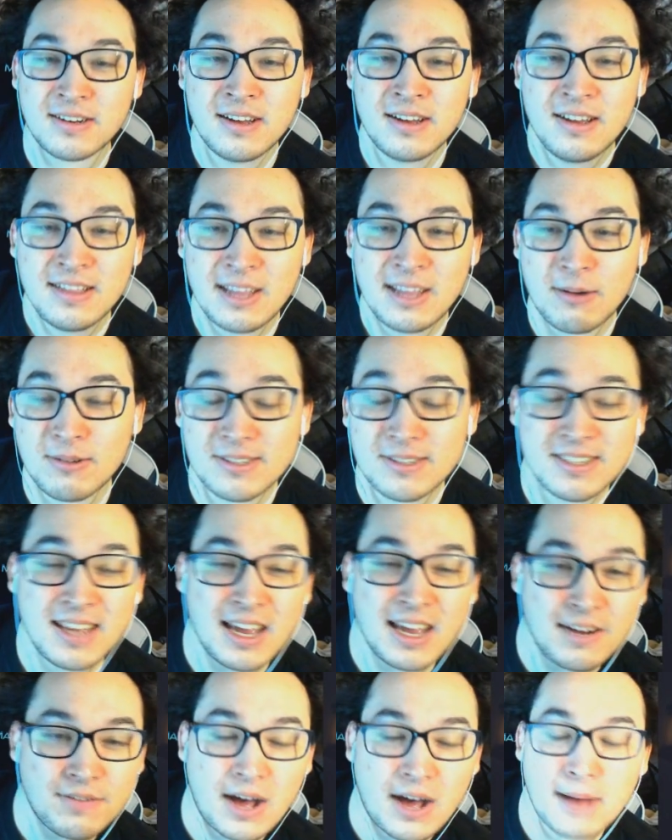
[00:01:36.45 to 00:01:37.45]
that was kind of
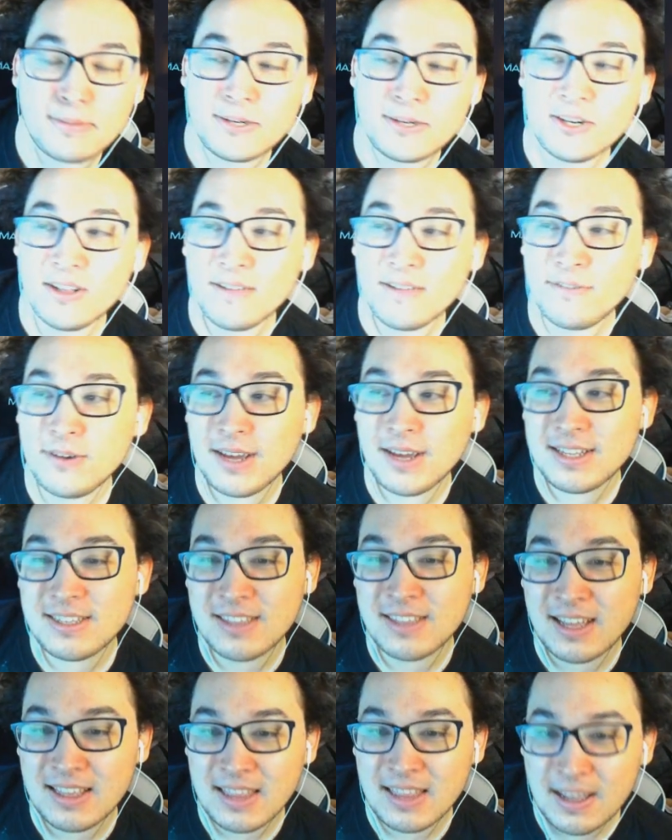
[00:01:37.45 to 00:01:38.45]
optional if you get to that
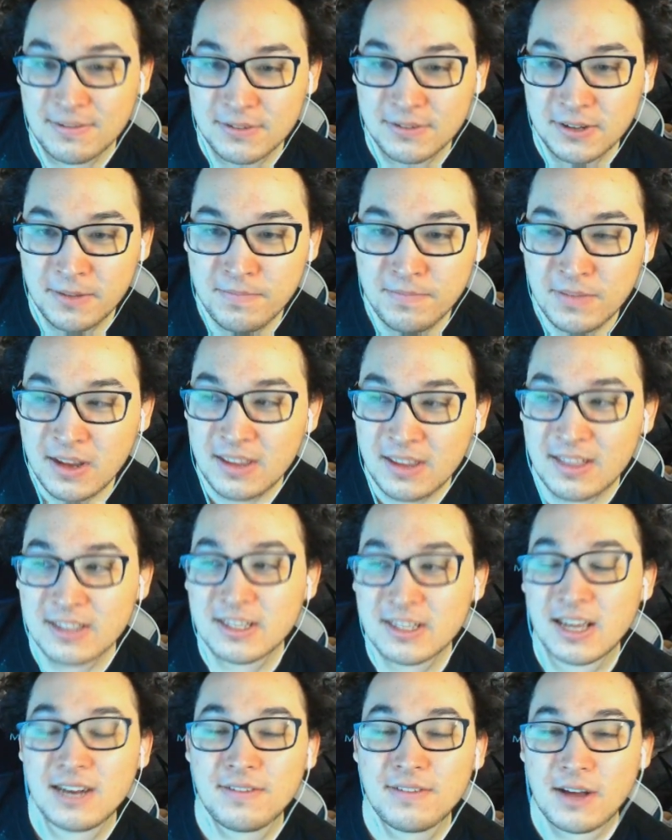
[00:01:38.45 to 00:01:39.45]
level. And that's
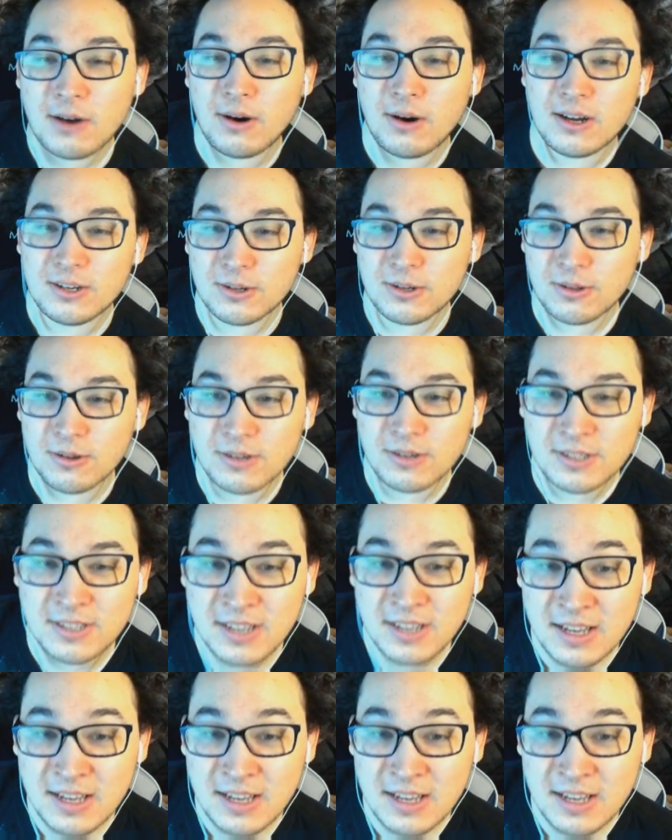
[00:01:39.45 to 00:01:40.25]
kind of how Underlords